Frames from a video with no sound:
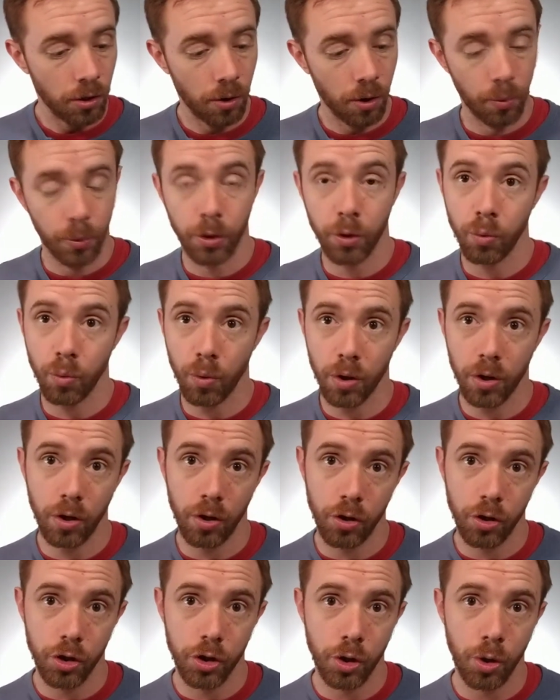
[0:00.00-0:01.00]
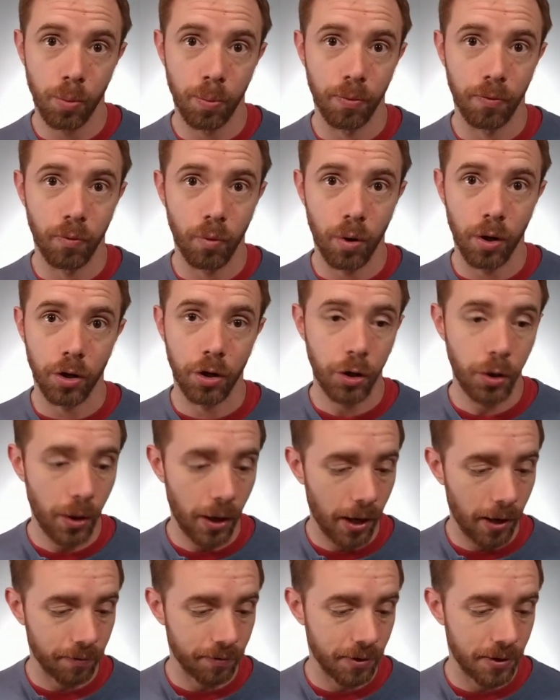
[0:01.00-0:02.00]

when you're working on your scope of work, you have